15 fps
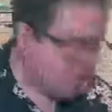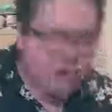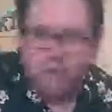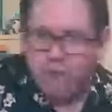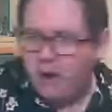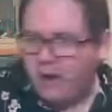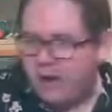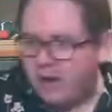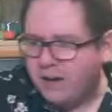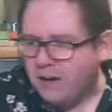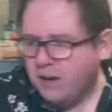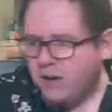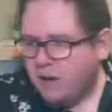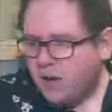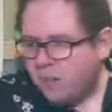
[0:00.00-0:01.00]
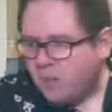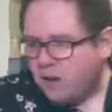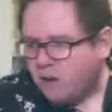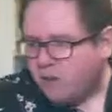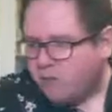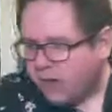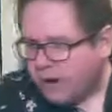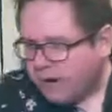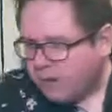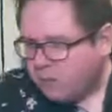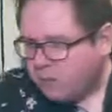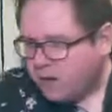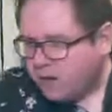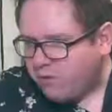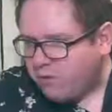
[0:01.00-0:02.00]
to raid. We're going to
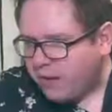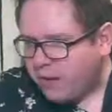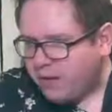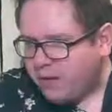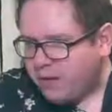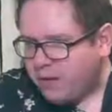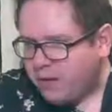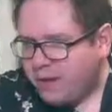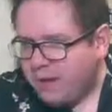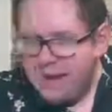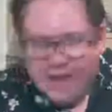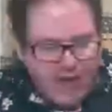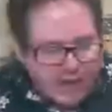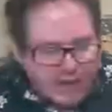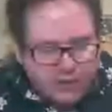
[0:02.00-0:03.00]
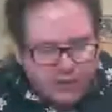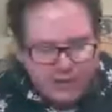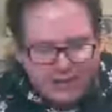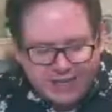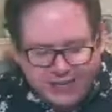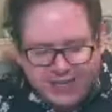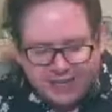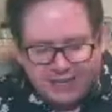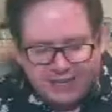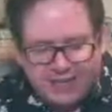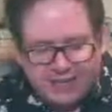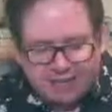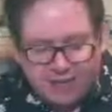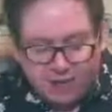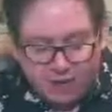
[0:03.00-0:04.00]
raid Angel
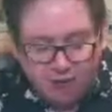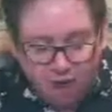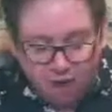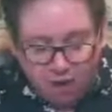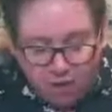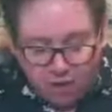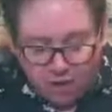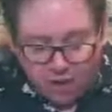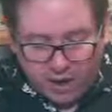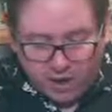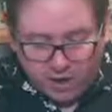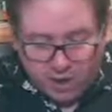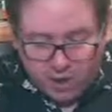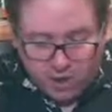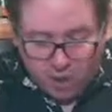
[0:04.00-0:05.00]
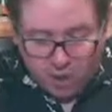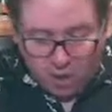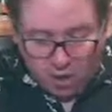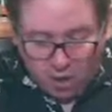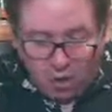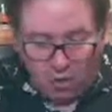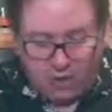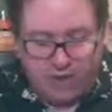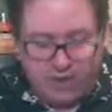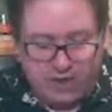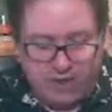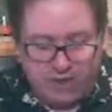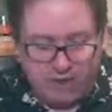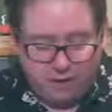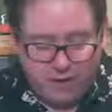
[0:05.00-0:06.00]
Interceptor. Oh my good lord.
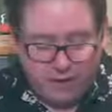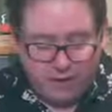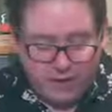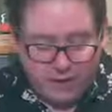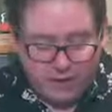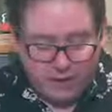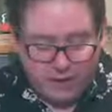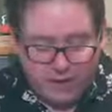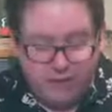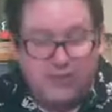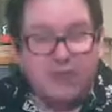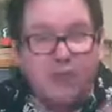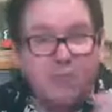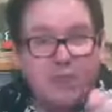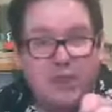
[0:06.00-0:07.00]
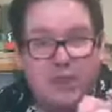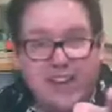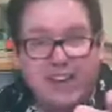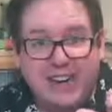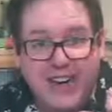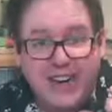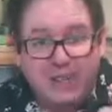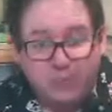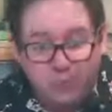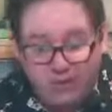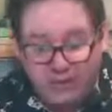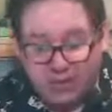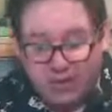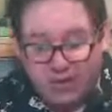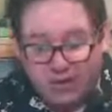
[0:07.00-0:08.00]
Thank you very much for that donation. You'll be thanked next
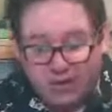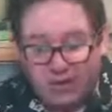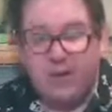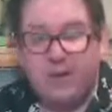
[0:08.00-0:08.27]
week, so